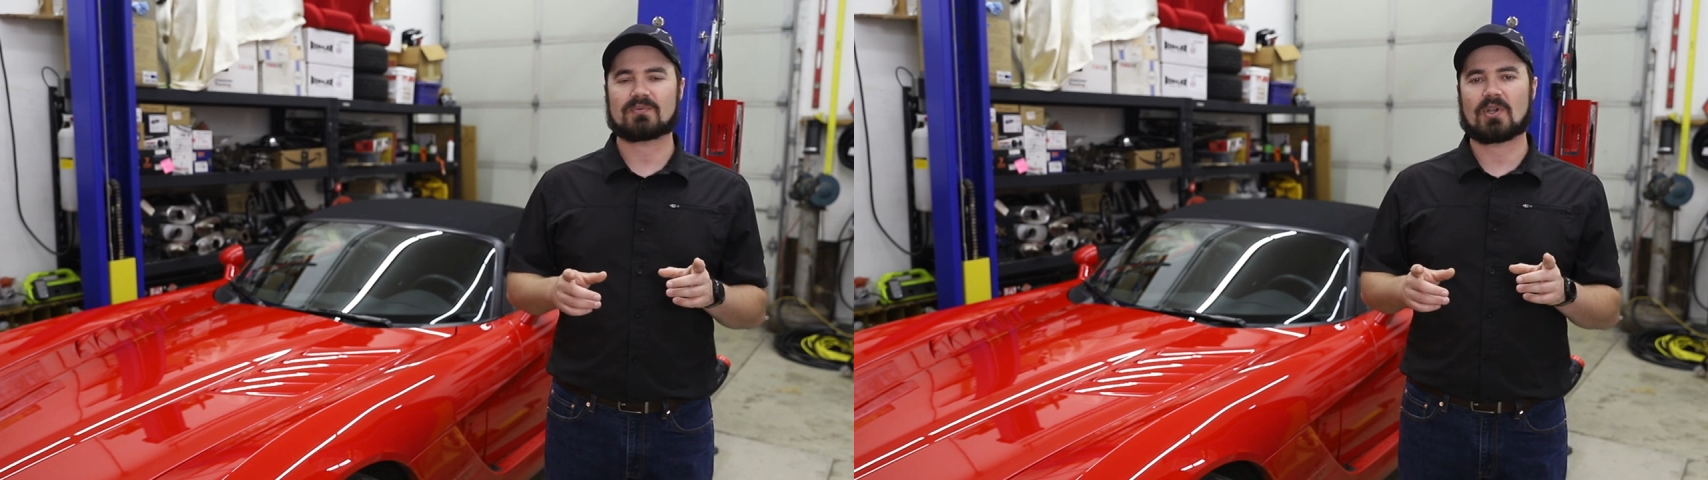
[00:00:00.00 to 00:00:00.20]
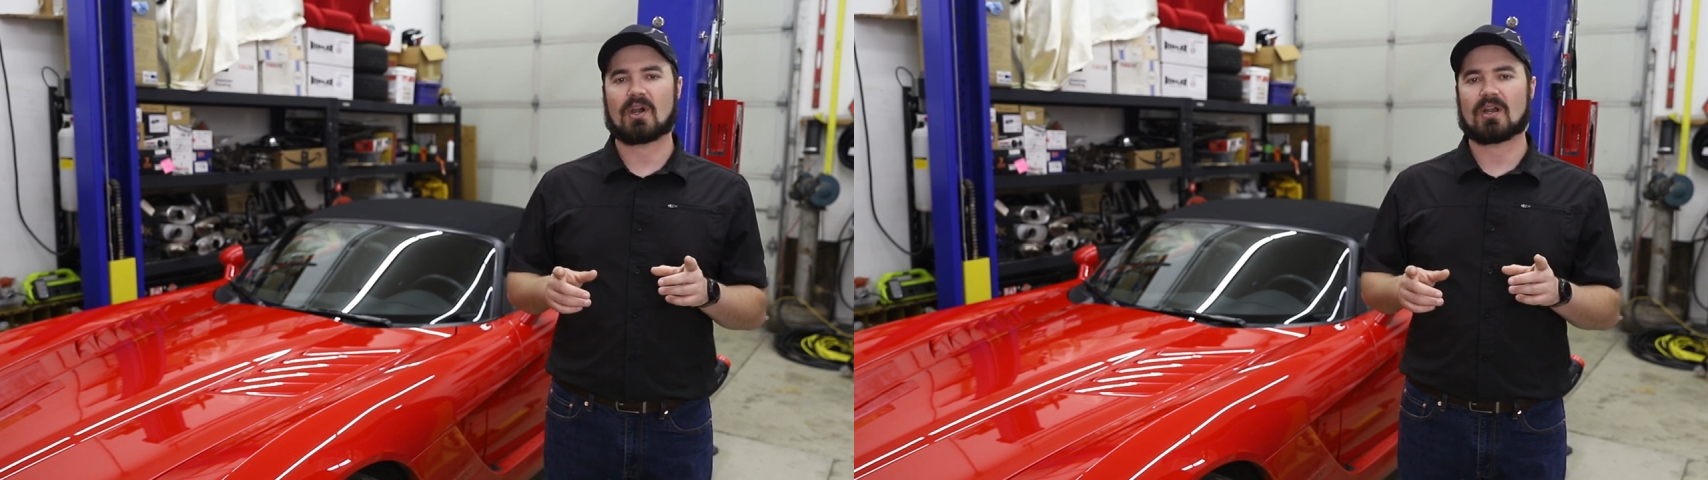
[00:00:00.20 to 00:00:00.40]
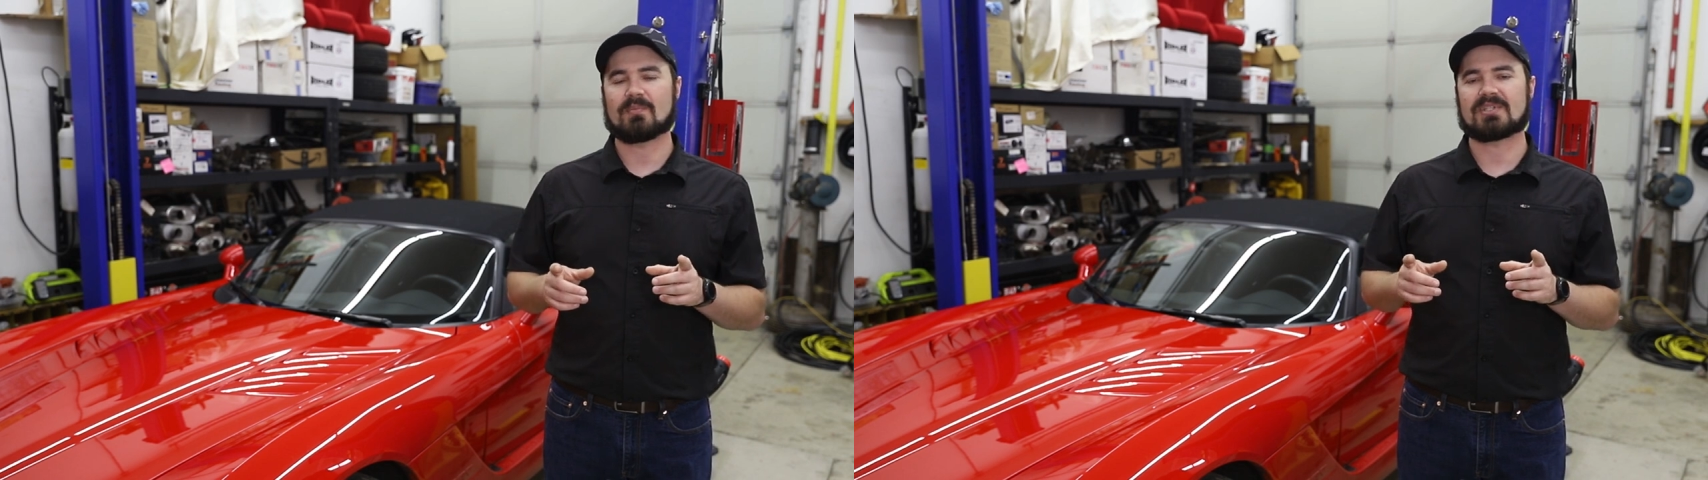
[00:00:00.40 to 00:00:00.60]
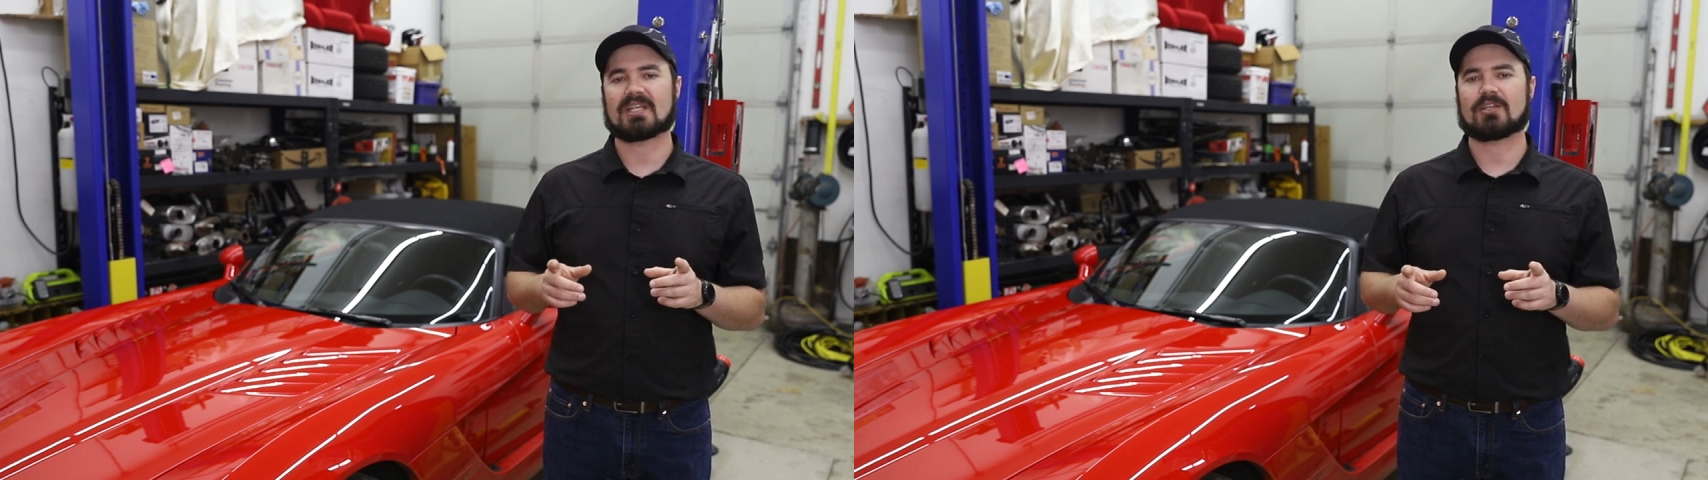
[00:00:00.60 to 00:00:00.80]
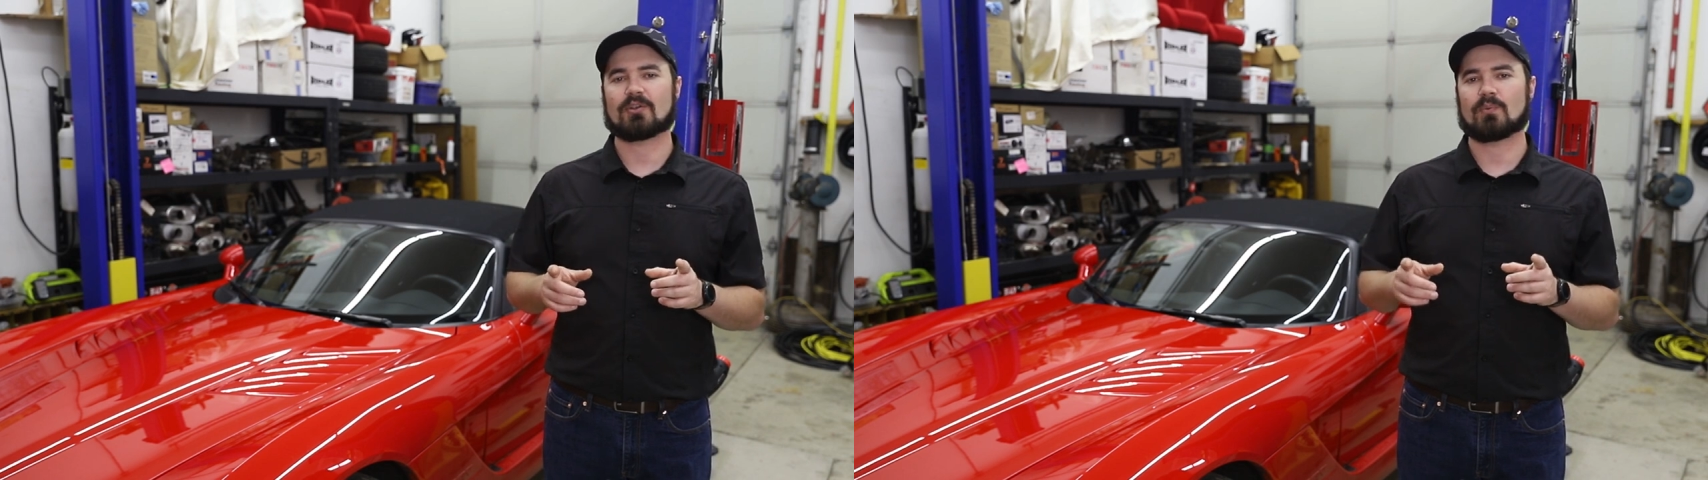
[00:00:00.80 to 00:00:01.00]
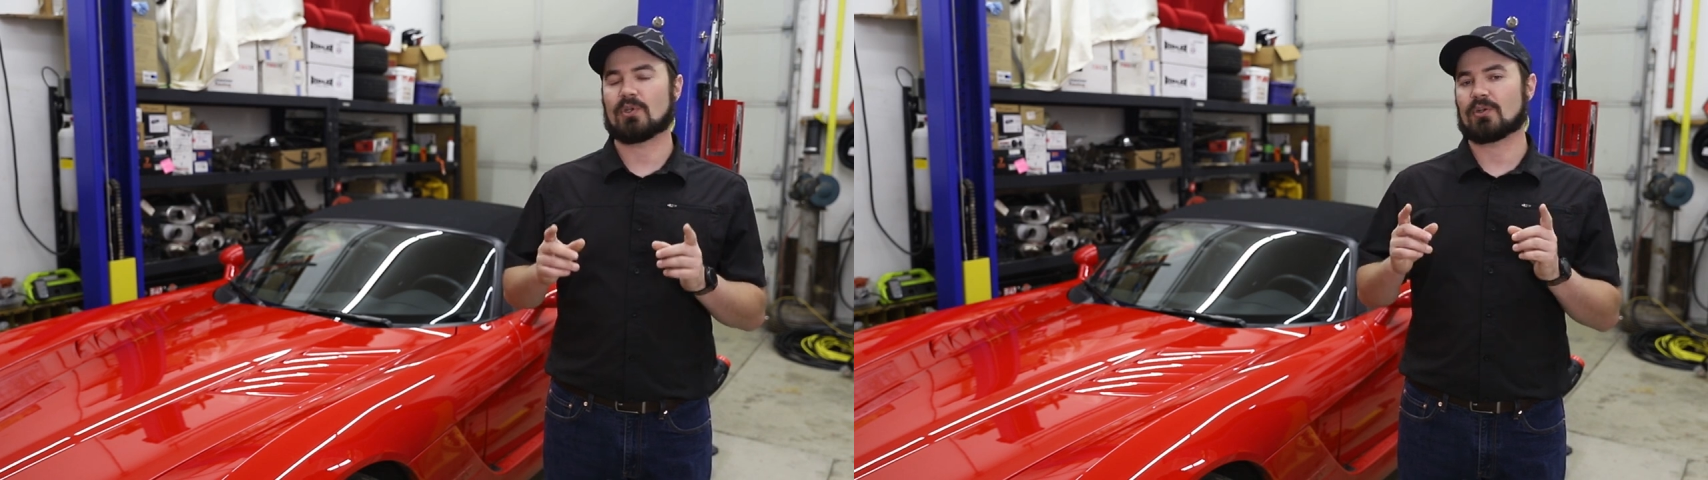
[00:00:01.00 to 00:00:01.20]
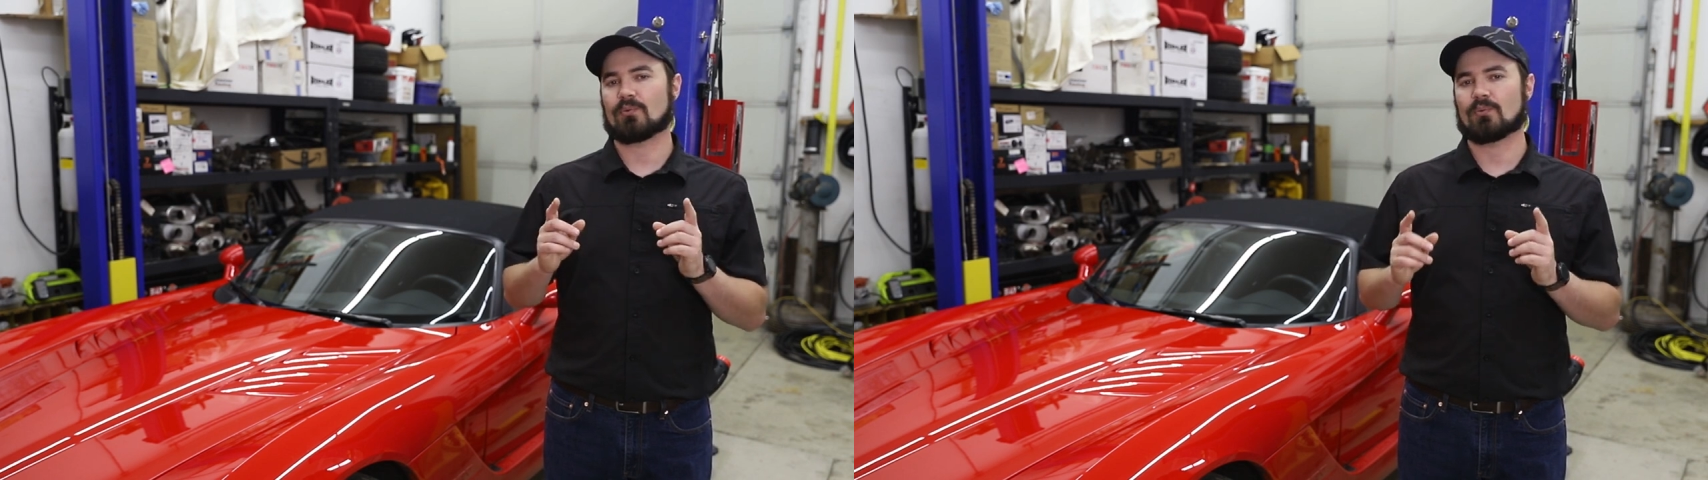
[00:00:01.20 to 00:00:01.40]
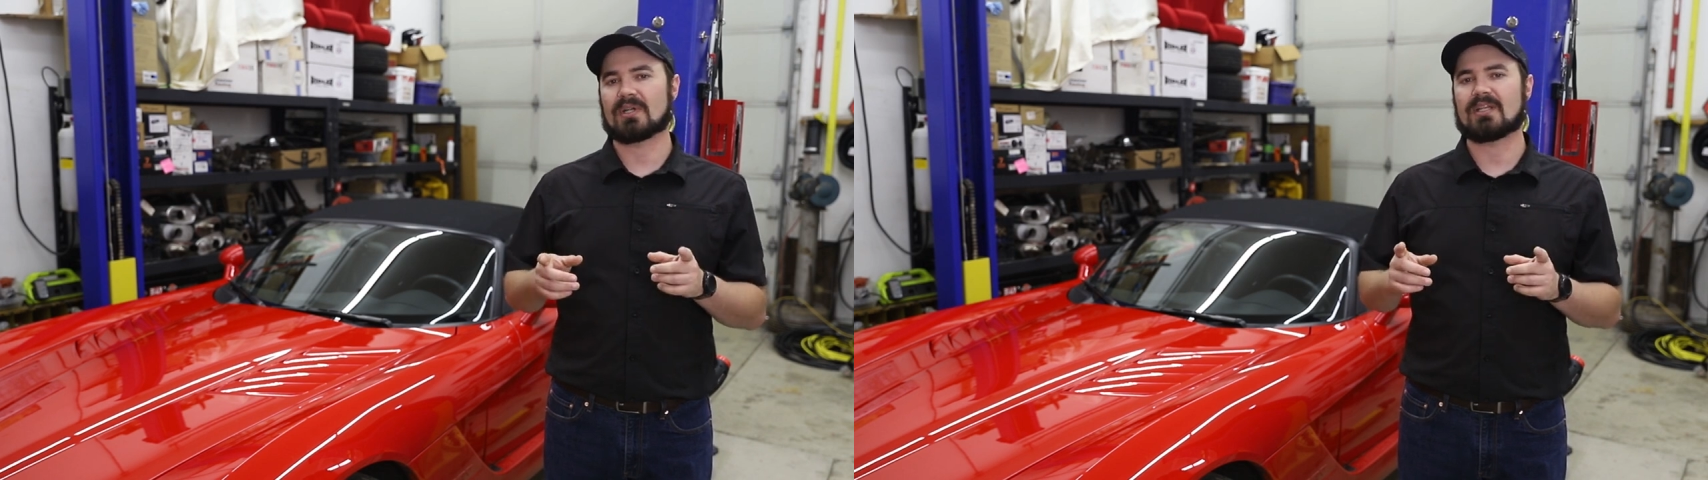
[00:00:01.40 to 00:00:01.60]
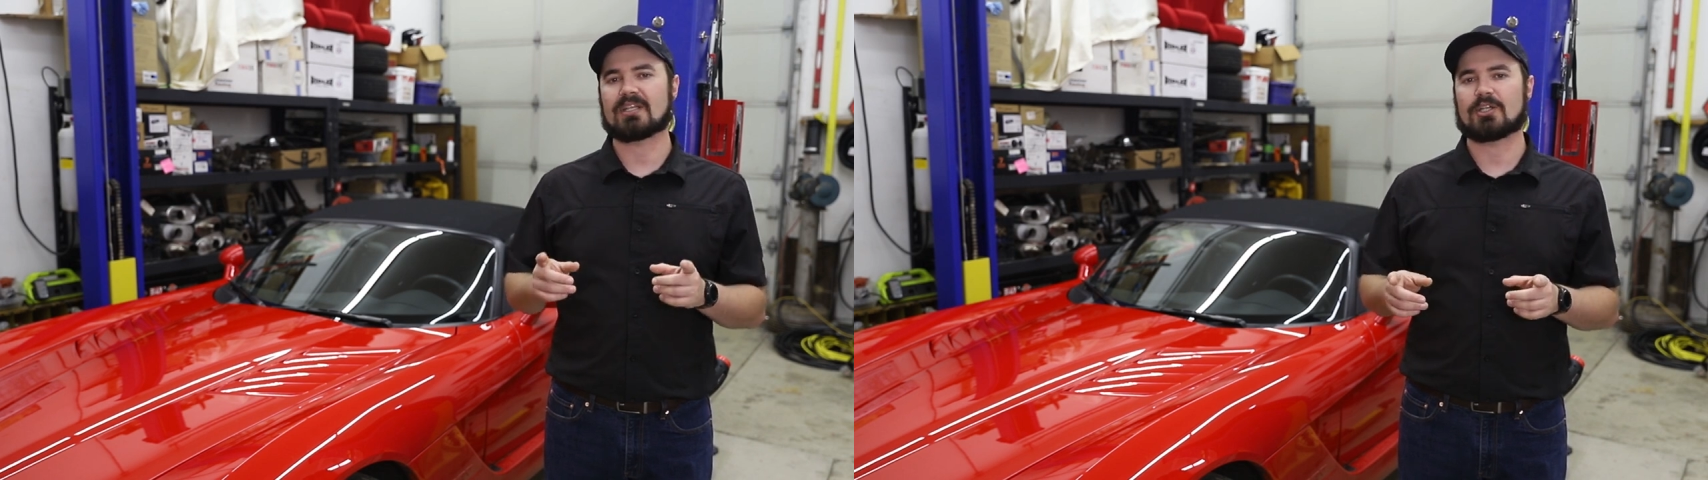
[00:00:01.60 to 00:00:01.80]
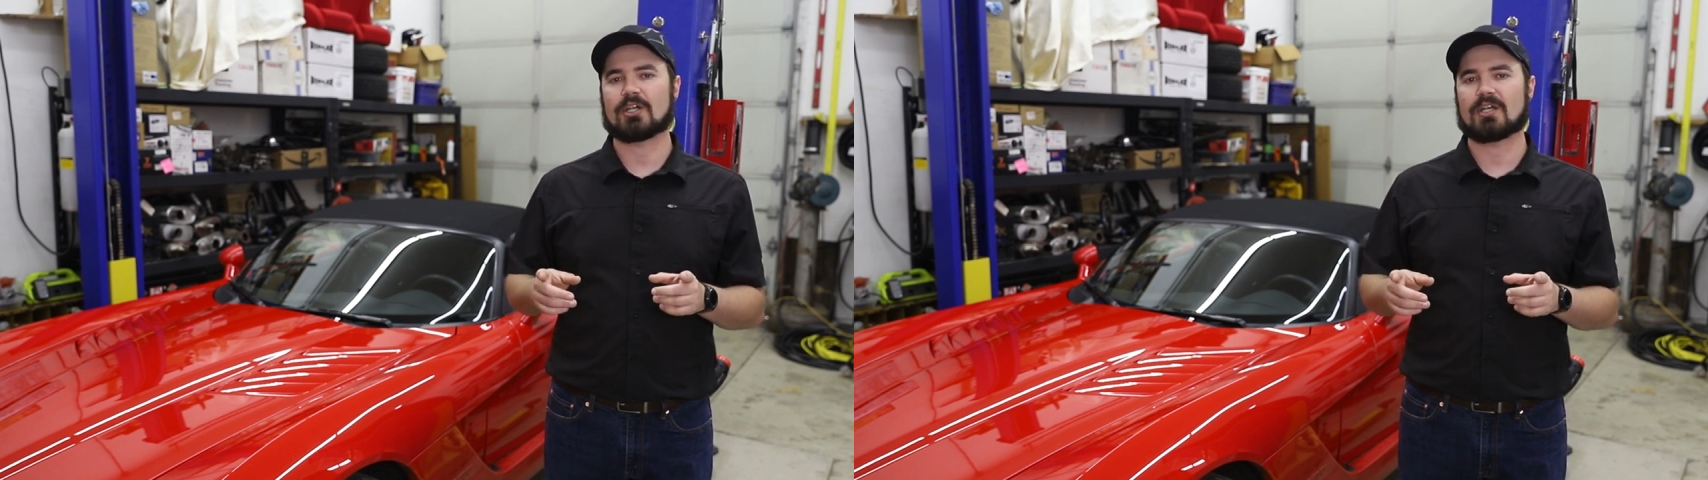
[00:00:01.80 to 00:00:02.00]
car in particular would look really
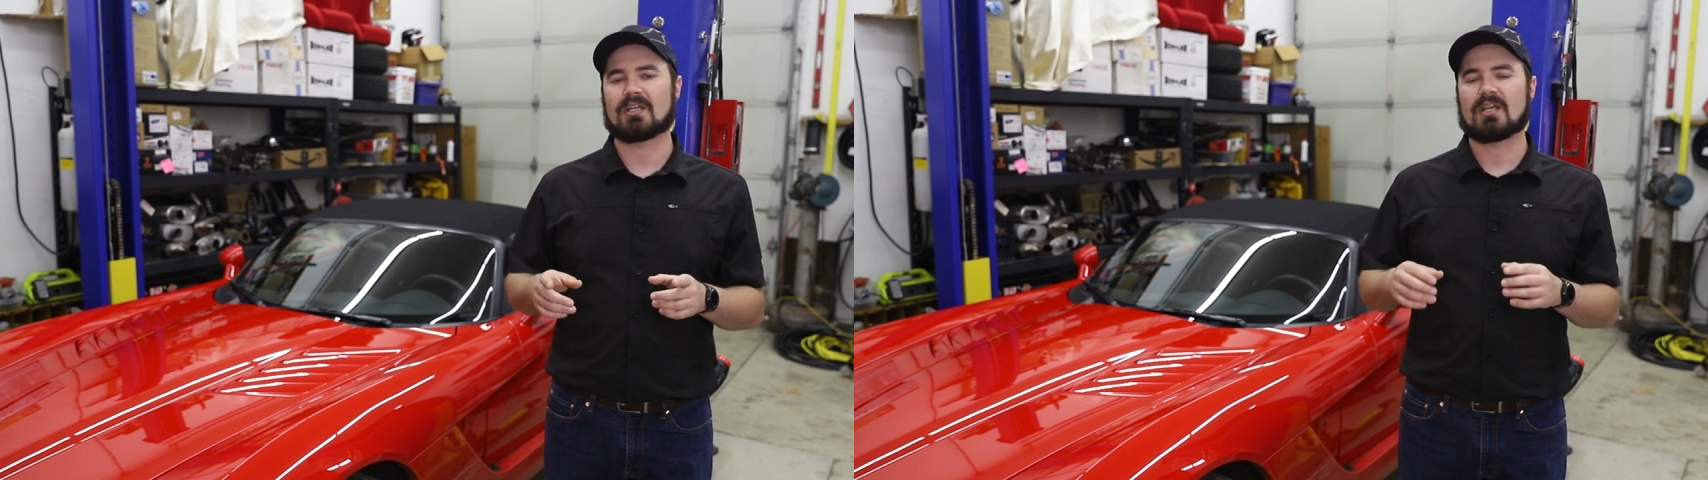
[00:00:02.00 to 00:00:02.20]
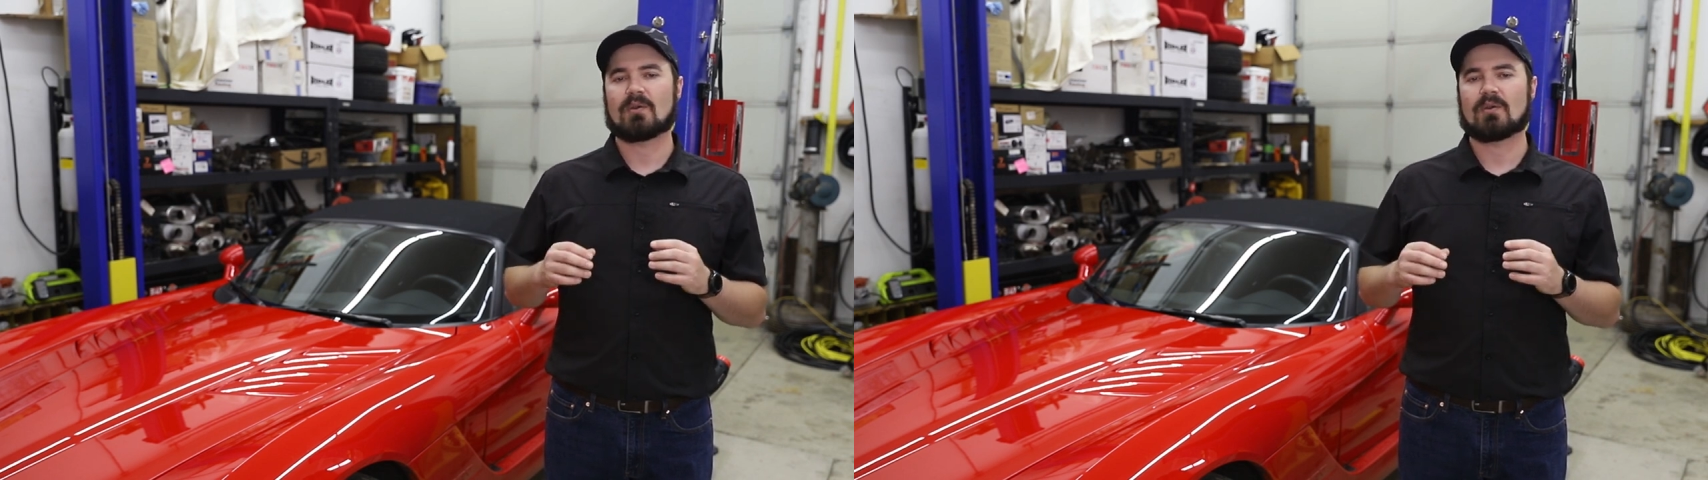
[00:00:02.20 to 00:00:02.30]
good